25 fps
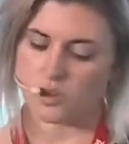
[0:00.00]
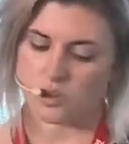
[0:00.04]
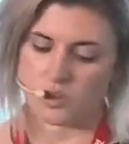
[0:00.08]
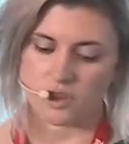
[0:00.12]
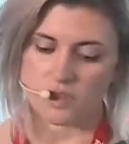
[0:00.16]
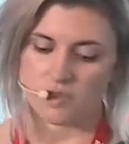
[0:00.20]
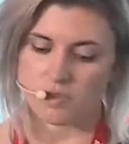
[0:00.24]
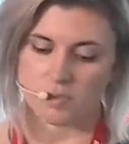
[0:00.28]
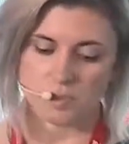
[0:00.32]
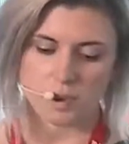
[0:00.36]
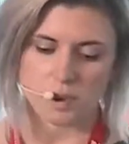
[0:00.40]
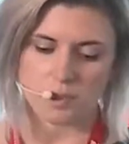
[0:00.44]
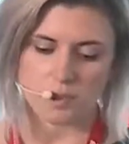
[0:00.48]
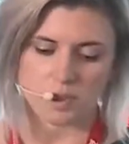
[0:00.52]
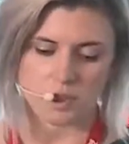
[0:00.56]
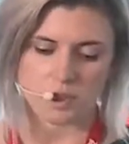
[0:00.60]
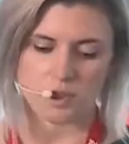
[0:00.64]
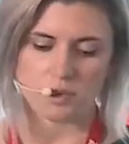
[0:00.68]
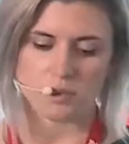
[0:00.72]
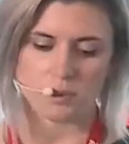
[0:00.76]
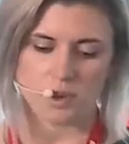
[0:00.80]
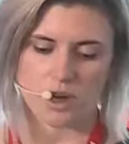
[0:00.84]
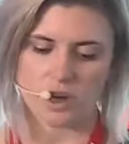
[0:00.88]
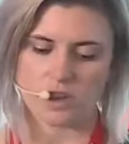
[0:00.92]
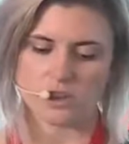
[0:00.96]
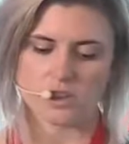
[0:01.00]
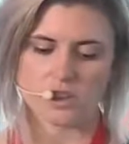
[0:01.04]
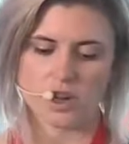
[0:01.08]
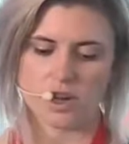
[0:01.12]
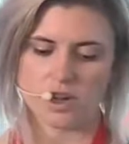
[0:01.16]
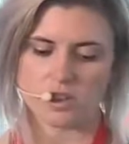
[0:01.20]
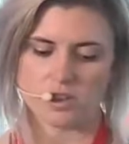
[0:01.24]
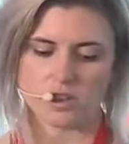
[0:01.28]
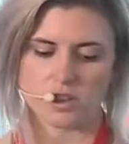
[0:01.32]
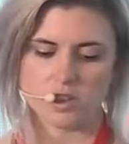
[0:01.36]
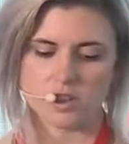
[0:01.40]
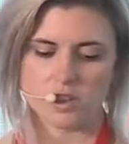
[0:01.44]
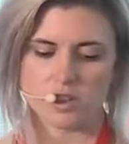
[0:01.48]
or even permissioned
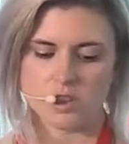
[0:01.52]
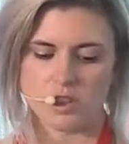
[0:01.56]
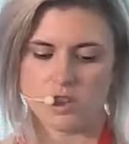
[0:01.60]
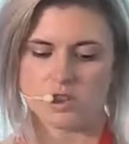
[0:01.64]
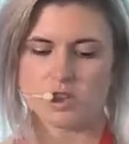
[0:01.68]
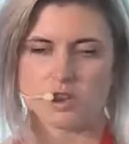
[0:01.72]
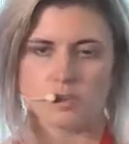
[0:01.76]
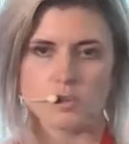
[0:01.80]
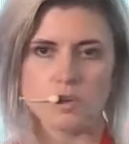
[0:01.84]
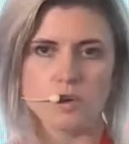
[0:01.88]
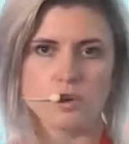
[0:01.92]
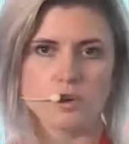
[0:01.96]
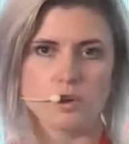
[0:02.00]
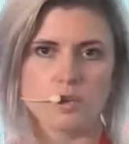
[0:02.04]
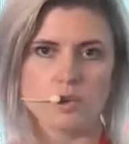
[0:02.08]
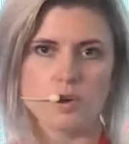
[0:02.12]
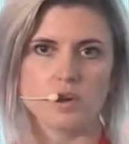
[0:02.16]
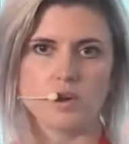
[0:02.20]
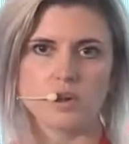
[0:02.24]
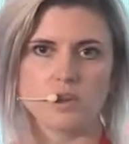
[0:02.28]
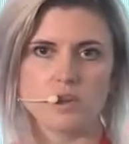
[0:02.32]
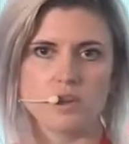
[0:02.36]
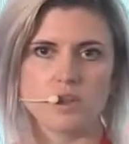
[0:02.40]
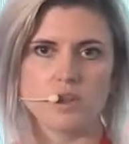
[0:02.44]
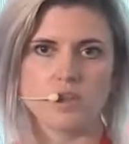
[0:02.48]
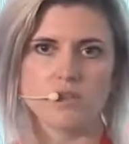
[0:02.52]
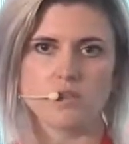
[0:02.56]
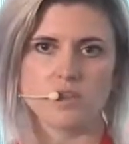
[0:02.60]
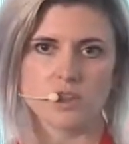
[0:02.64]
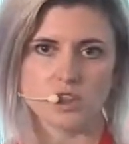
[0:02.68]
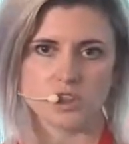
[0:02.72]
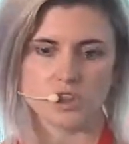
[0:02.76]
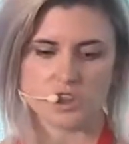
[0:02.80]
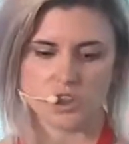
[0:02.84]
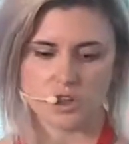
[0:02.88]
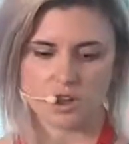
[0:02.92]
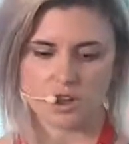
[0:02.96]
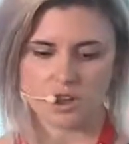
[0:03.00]
blockchains, this immutability
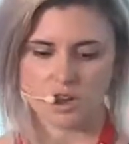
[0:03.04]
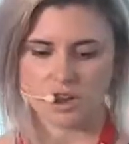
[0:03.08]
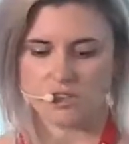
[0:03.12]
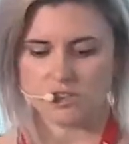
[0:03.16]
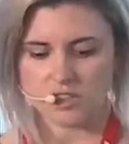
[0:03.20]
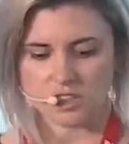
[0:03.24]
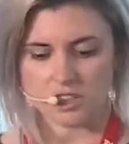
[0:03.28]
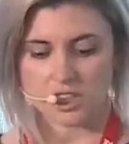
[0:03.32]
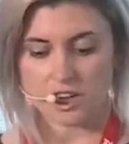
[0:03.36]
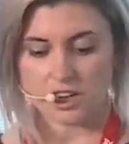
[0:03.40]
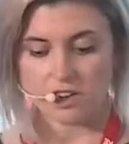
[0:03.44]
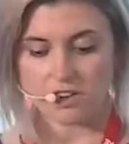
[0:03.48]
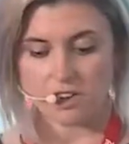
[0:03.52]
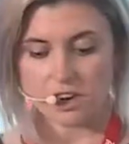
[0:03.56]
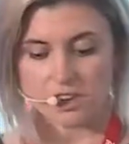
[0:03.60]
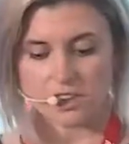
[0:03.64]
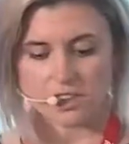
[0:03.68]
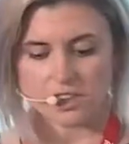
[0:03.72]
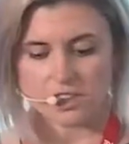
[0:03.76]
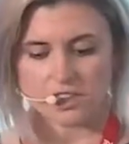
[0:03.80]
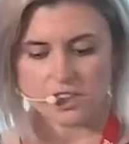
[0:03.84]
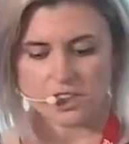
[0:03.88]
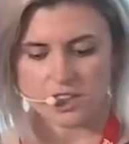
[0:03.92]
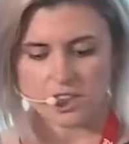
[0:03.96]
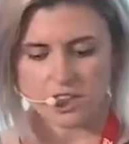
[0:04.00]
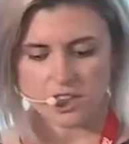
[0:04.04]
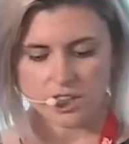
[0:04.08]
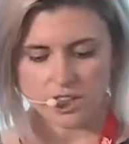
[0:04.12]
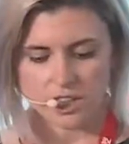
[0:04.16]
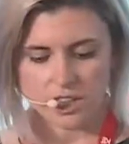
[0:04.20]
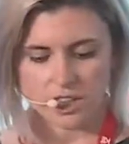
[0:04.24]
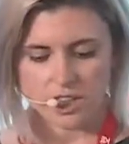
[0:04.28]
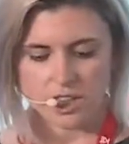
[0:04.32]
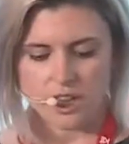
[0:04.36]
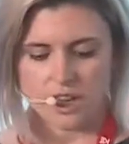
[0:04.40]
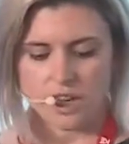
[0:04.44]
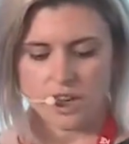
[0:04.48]
feature of the technology